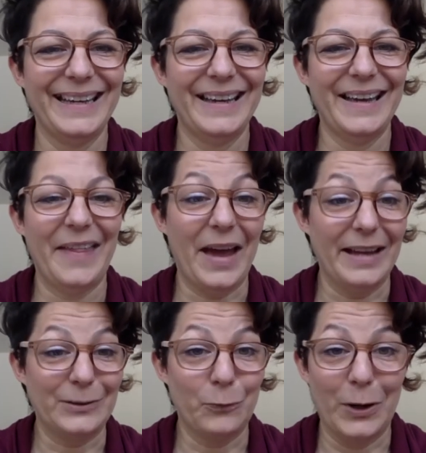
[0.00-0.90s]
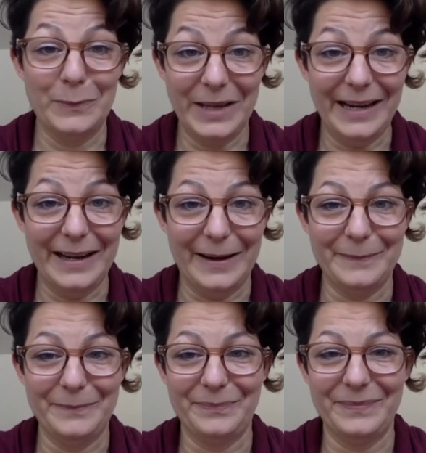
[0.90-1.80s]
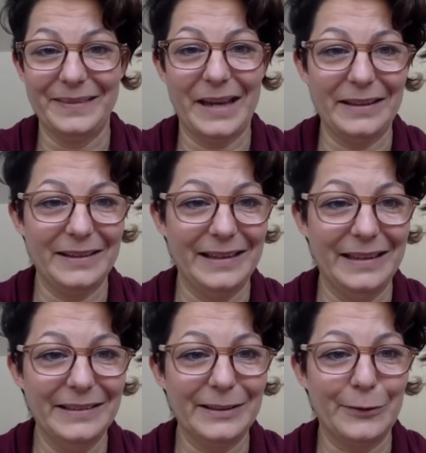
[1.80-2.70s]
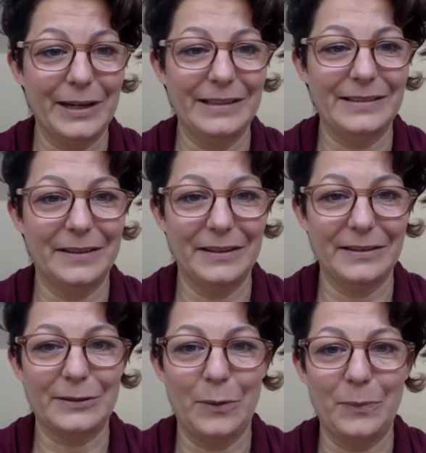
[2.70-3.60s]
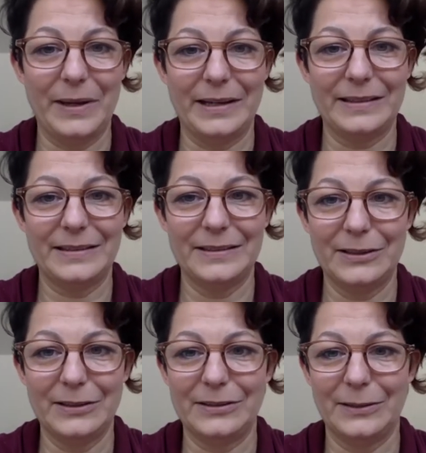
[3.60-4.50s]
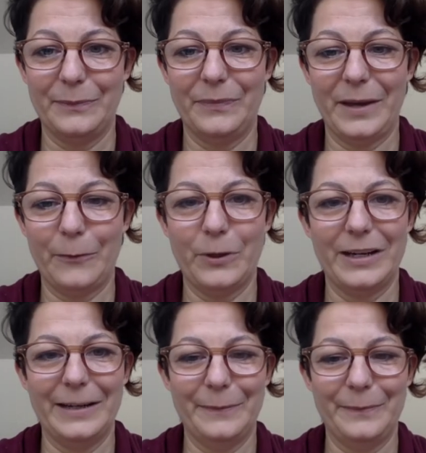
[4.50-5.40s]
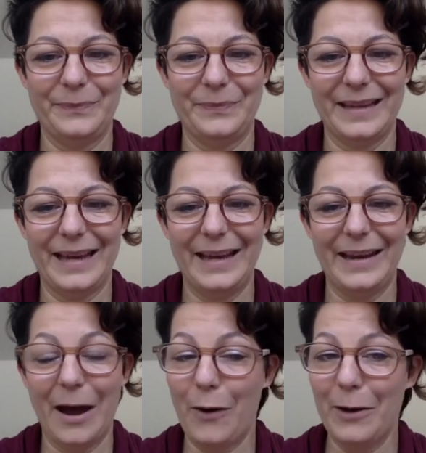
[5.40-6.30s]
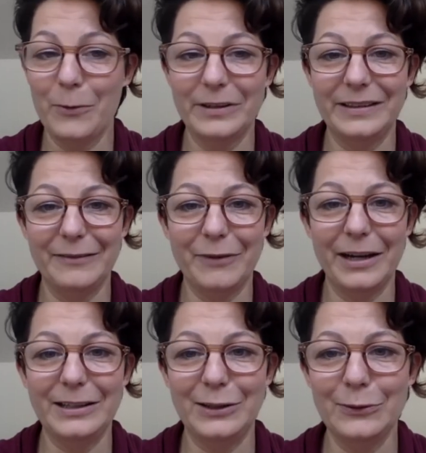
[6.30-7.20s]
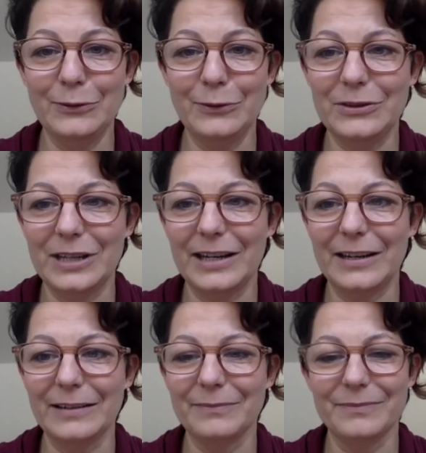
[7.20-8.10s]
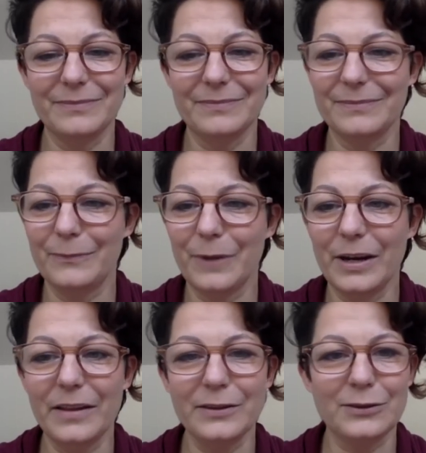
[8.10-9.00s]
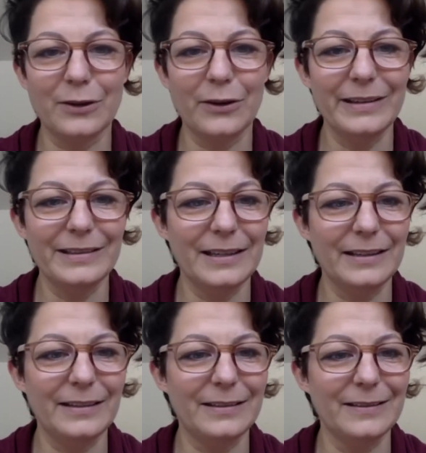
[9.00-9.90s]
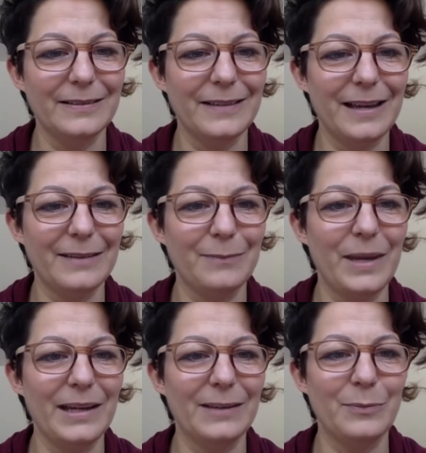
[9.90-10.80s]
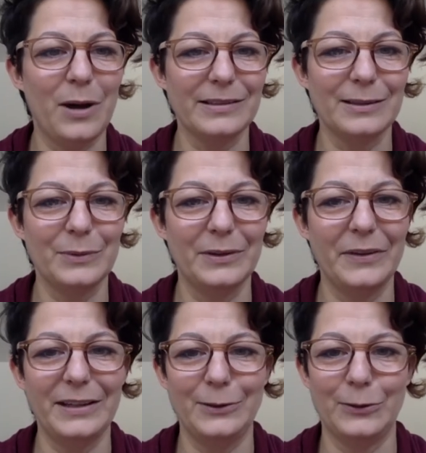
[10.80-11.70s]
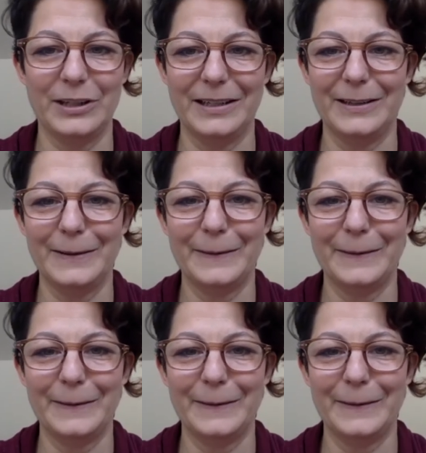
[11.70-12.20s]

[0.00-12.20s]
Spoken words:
And that's warm data that integrates this complex system that we're in. And now I would invite you to share one of the stories that make it possible that you're here.